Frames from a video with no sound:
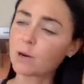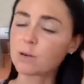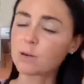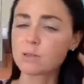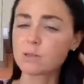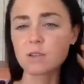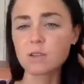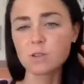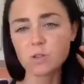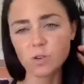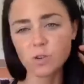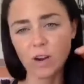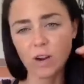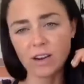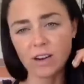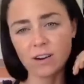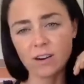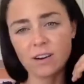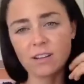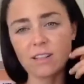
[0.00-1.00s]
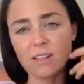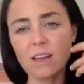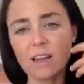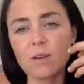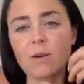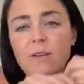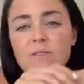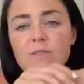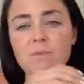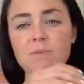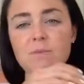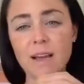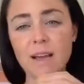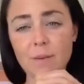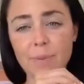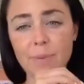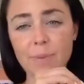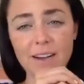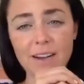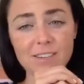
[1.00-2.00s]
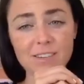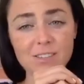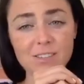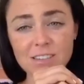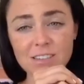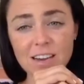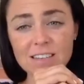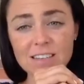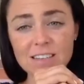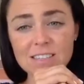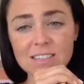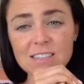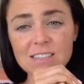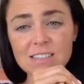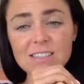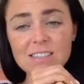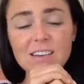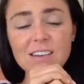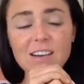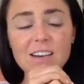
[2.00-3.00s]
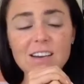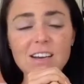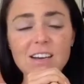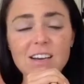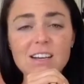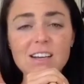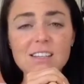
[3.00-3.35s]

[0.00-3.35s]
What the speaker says: personal trainer that you have to make up exercises.